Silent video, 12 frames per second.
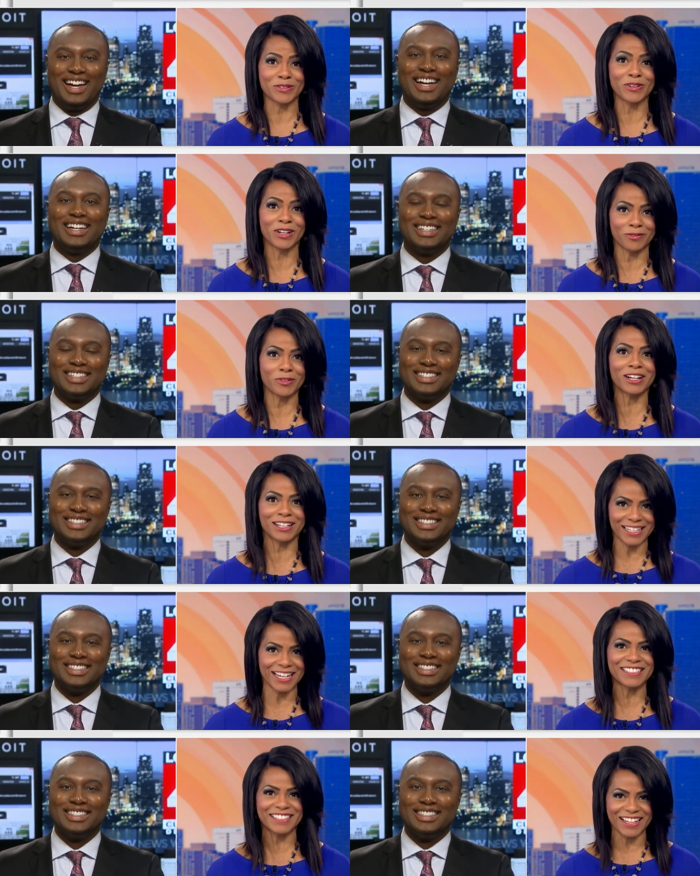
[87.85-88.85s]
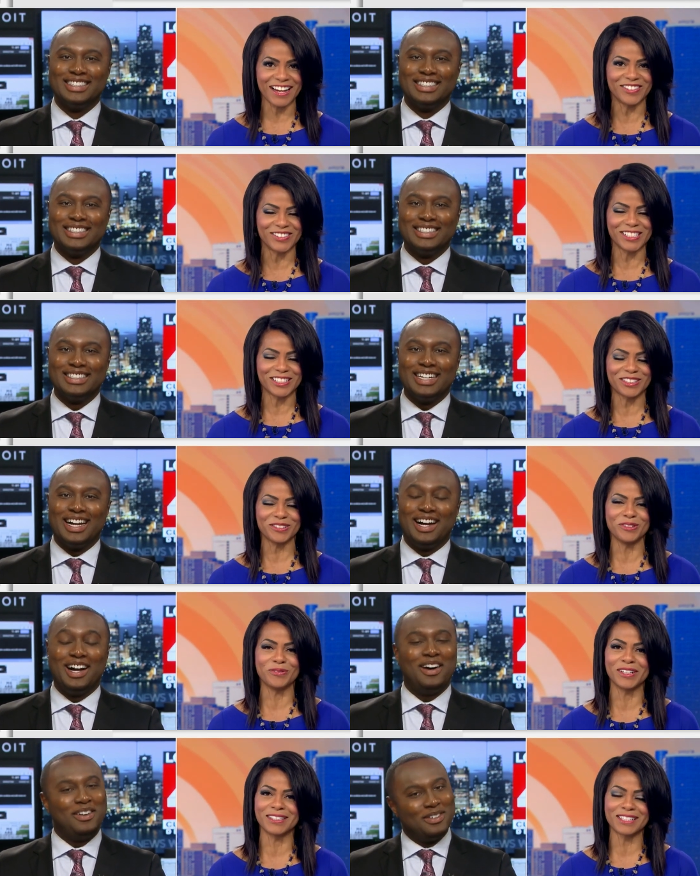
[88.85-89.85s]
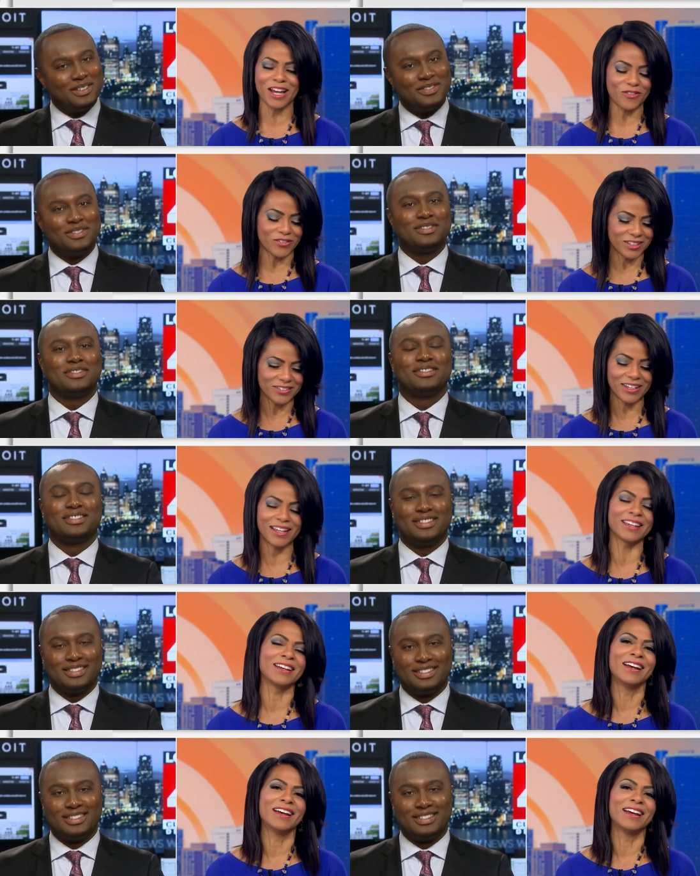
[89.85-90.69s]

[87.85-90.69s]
Speaker 1: we're, we're going to get to that one too, but oh. definitely.